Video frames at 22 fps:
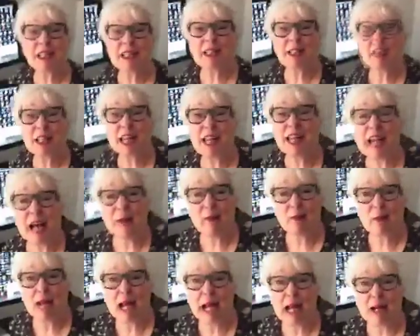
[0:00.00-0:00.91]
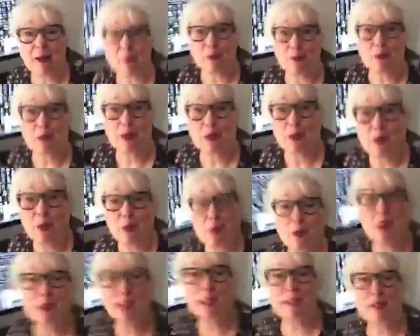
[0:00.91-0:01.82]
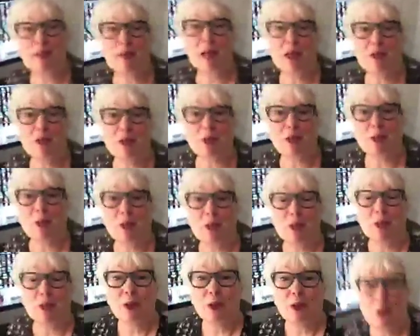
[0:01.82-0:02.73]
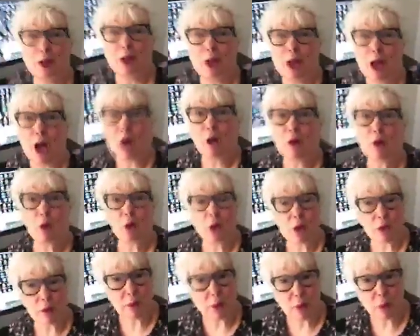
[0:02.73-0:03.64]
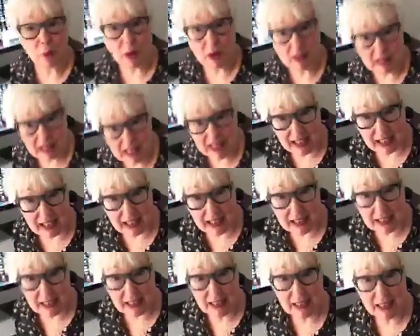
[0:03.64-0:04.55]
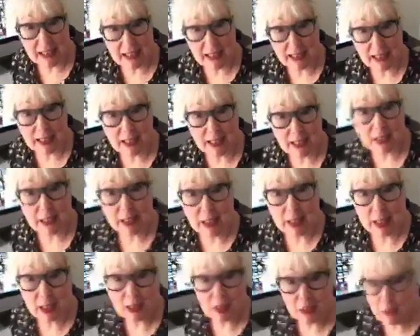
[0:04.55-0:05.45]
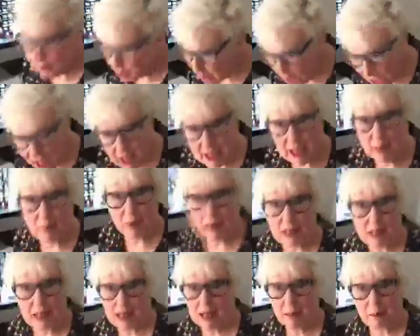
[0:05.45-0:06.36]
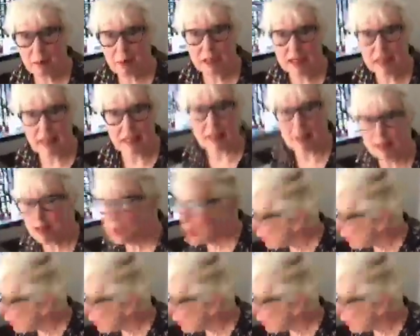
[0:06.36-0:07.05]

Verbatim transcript: to say? Say it out loud. What is it, Rachel? Oh, look at the book. Where is it? Where is it? Oh, I didn't bring it up here.